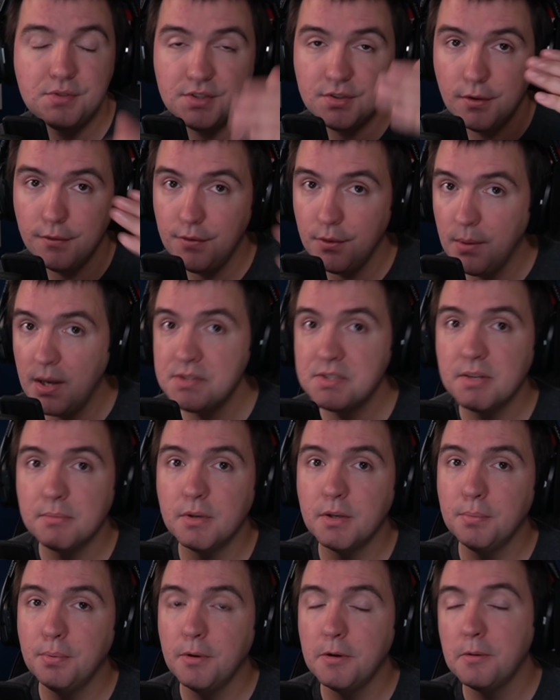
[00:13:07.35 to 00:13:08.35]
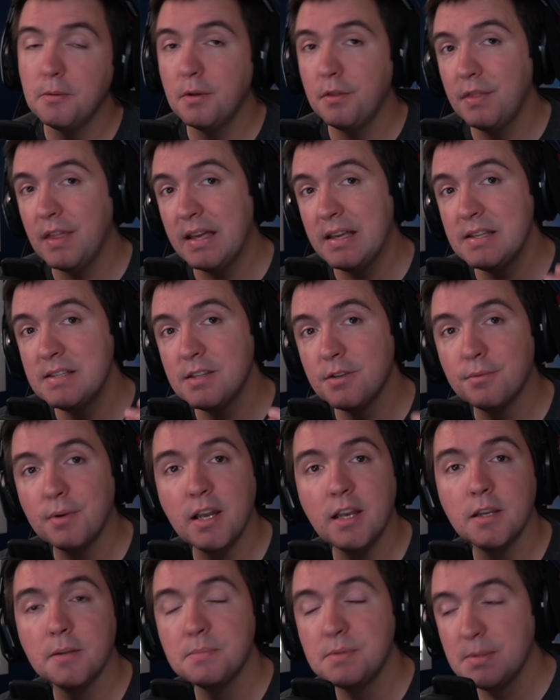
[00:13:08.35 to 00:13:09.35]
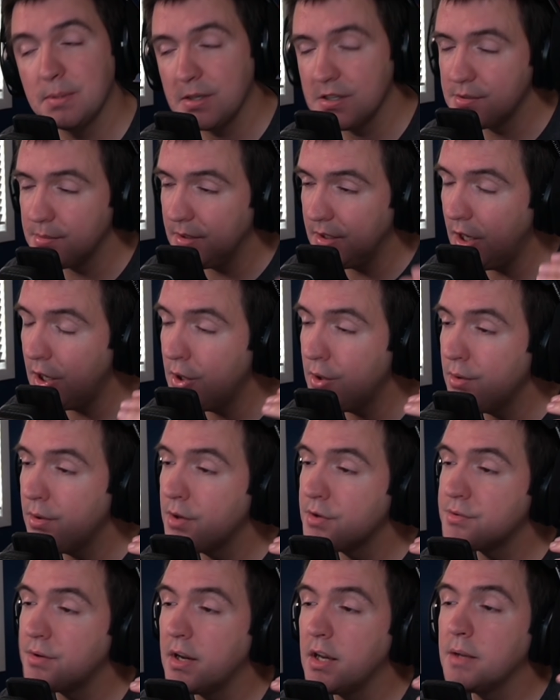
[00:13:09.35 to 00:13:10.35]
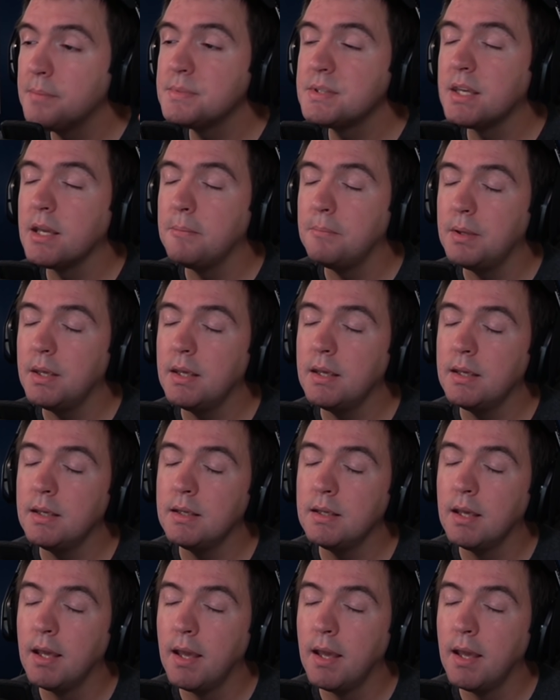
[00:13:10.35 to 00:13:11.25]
so if you want someone to play with that isn't randoms, because we know those randoms can be